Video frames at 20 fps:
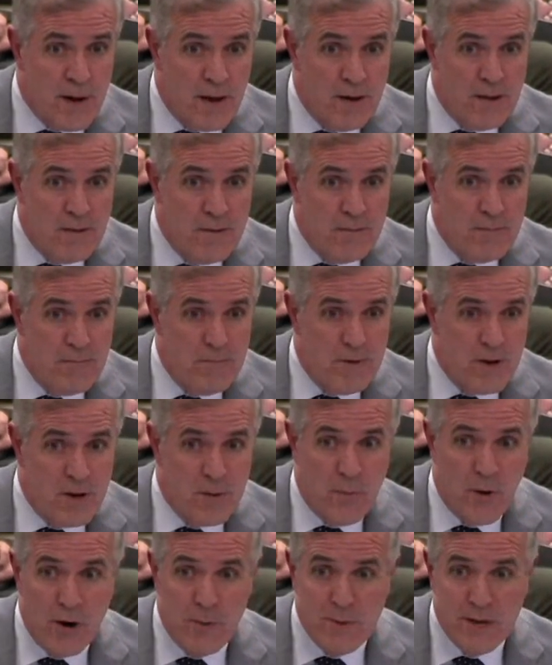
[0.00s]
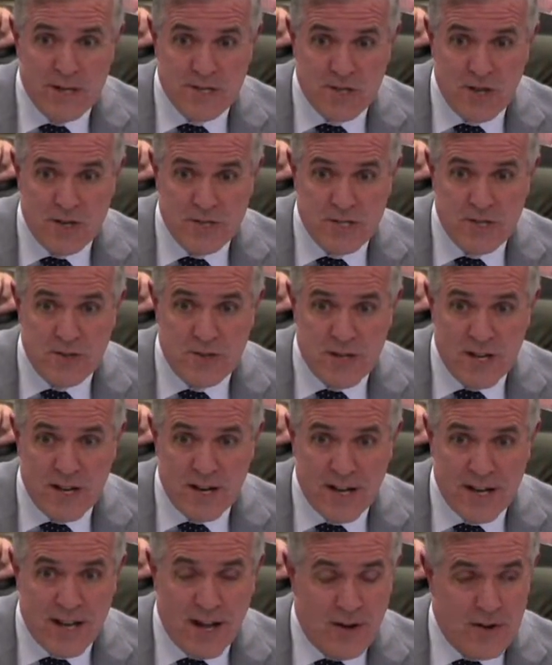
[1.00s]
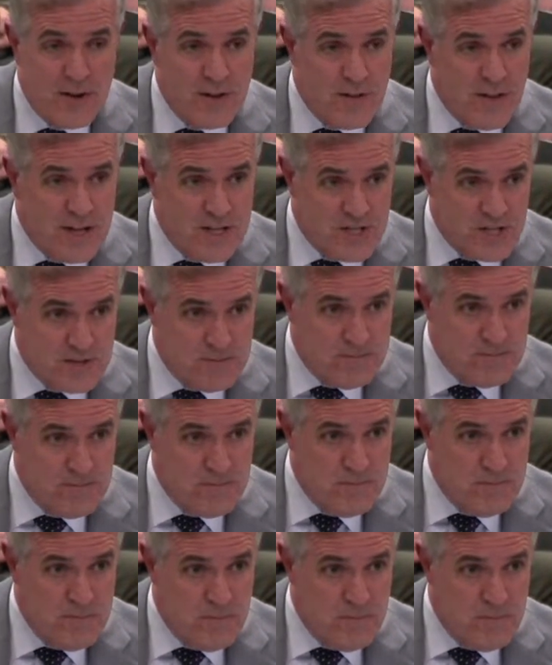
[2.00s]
But the department has also done a calculation.